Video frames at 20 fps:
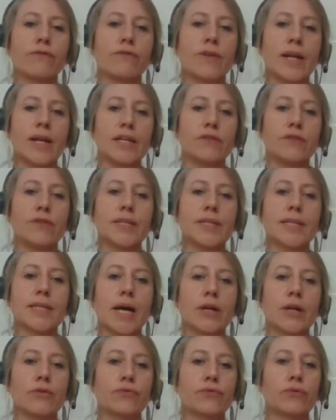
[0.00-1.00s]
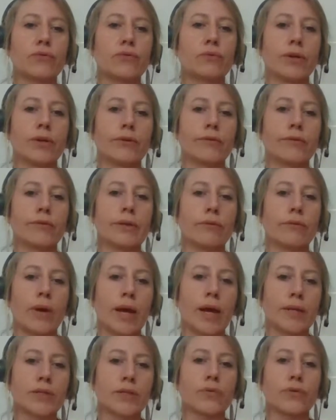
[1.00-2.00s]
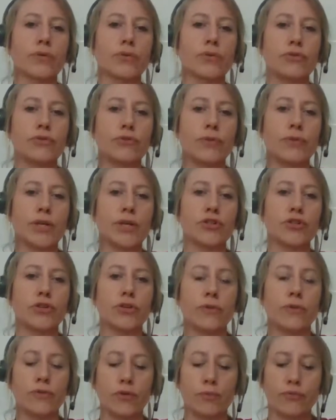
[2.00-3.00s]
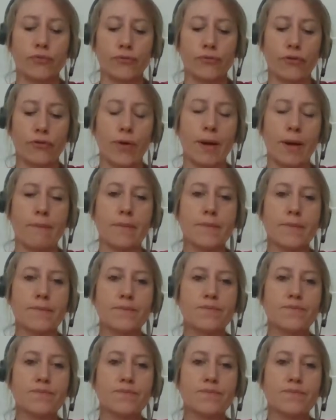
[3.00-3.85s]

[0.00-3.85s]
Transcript: valid visa and full working rights for the duration of the program.